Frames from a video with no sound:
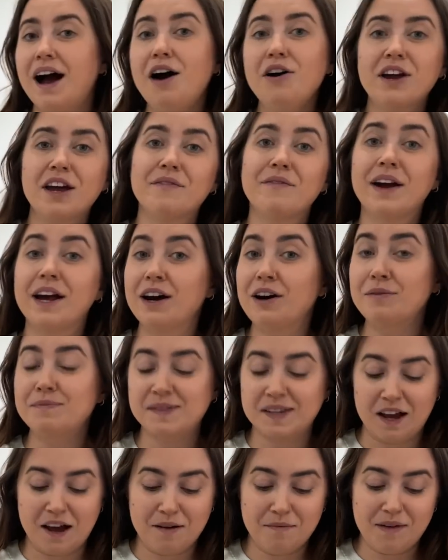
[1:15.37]
I'll get my
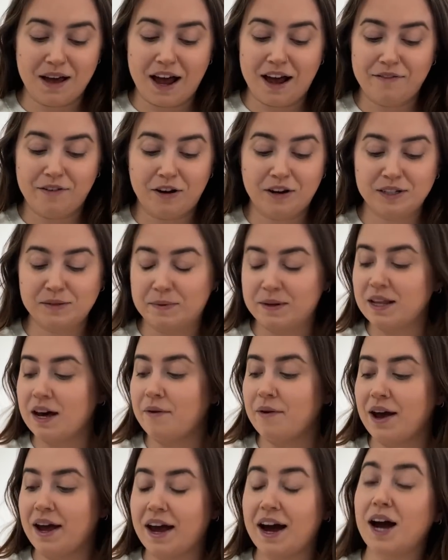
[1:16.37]
hopes up. I've always been that
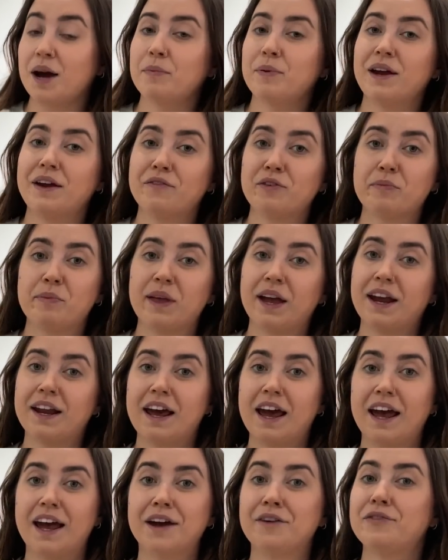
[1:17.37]
way. I plan for plan
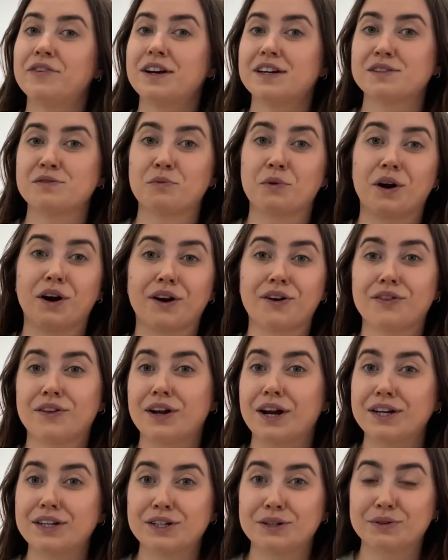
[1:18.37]
A. If it doesn't work, then
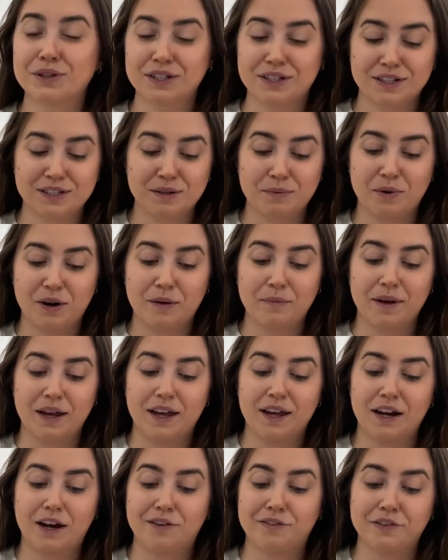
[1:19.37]
I deal with the disappointment
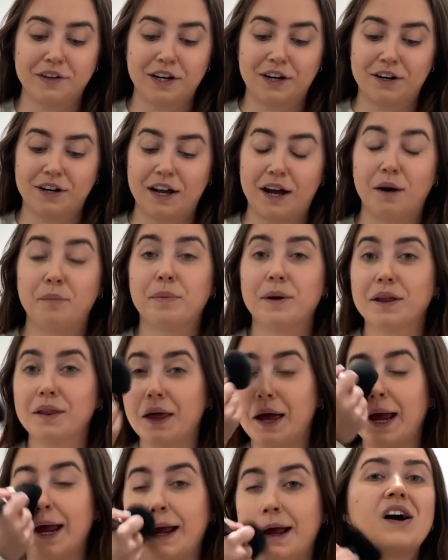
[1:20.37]
and I'll figure it out. But
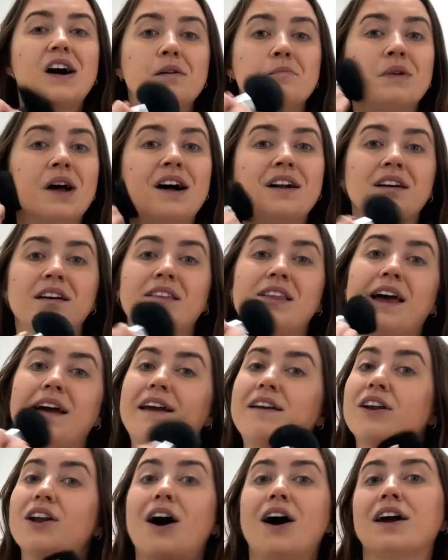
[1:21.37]
like, I'm not a
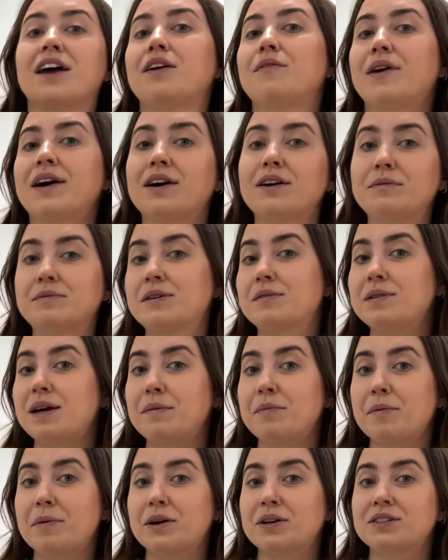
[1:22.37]
like not get my hopes up
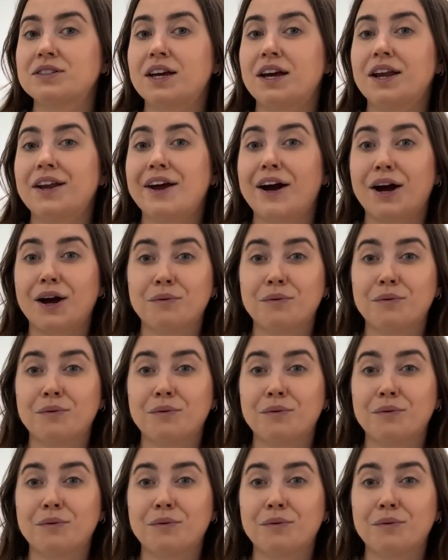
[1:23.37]
type of person.